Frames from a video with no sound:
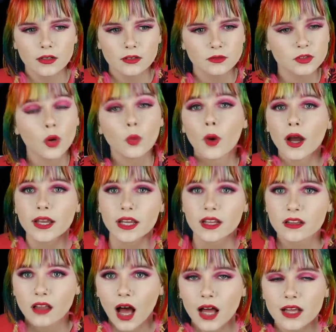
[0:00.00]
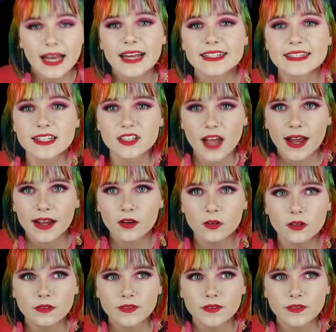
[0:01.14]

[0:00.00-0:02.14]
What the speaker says: the working class. It's a cycle.